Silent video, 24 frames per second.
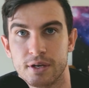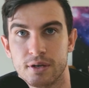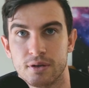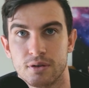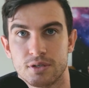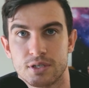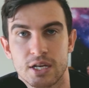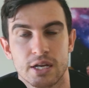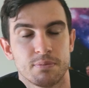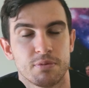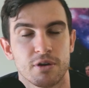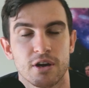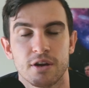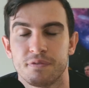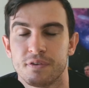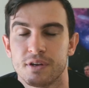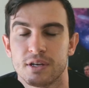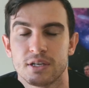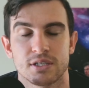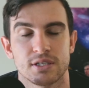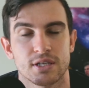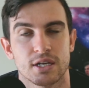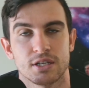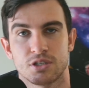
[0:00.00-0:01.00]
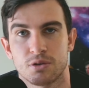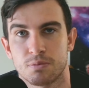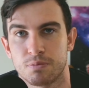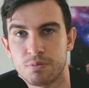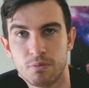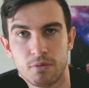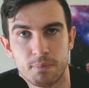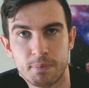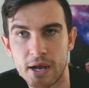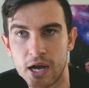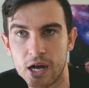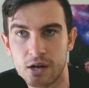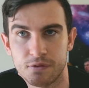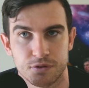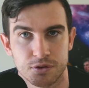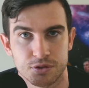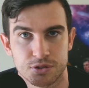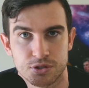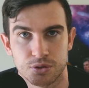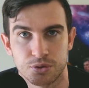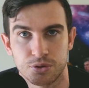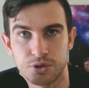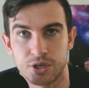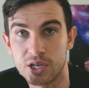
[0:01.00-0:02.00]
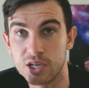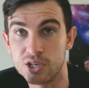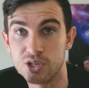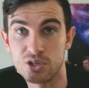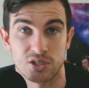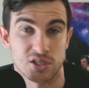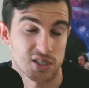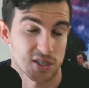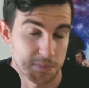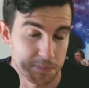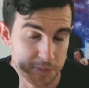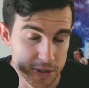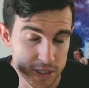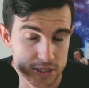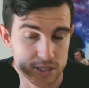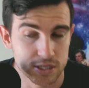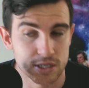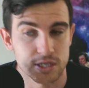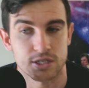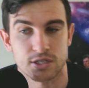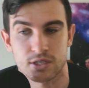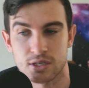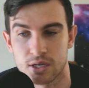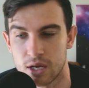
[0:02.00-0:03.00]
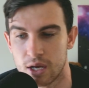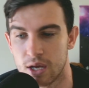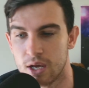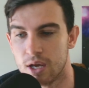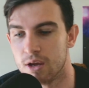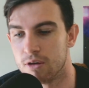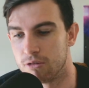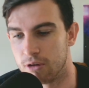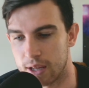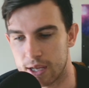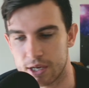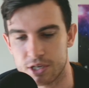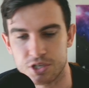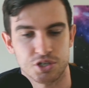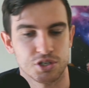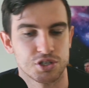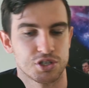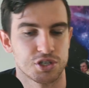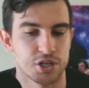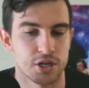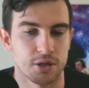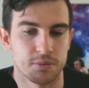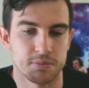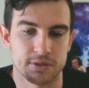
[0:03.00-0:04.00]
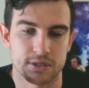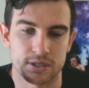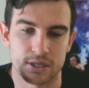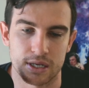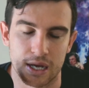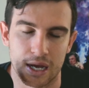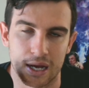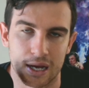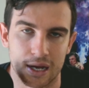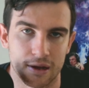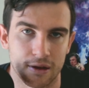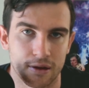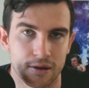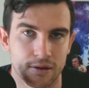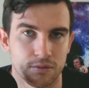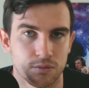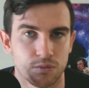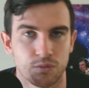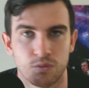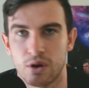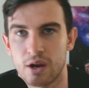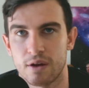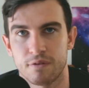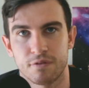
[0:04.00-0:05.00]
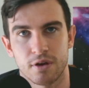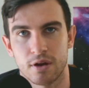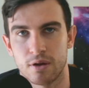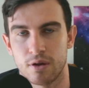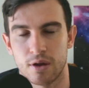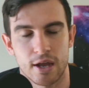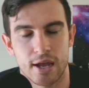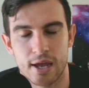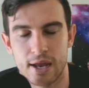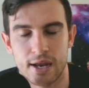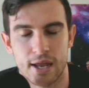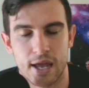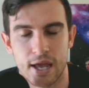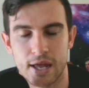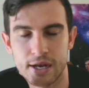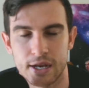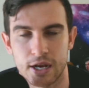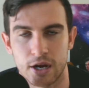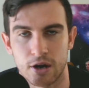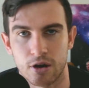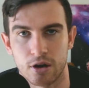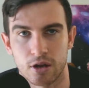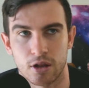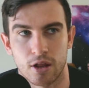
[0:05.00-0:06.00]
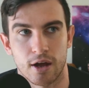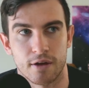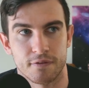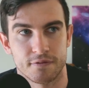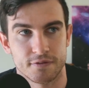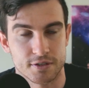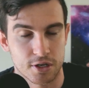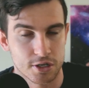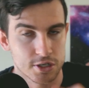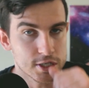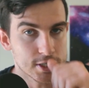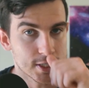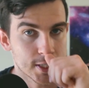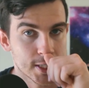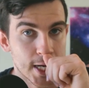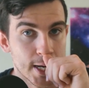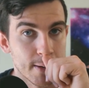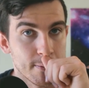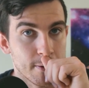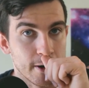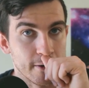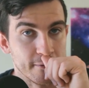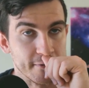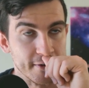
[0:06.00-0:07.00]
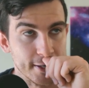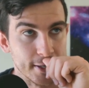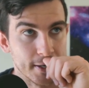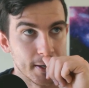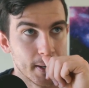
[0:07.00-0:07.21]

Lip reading: Debriefing is such a powerful tool. You can use this in business, relationships, wherever, any area of life. So just debriefing.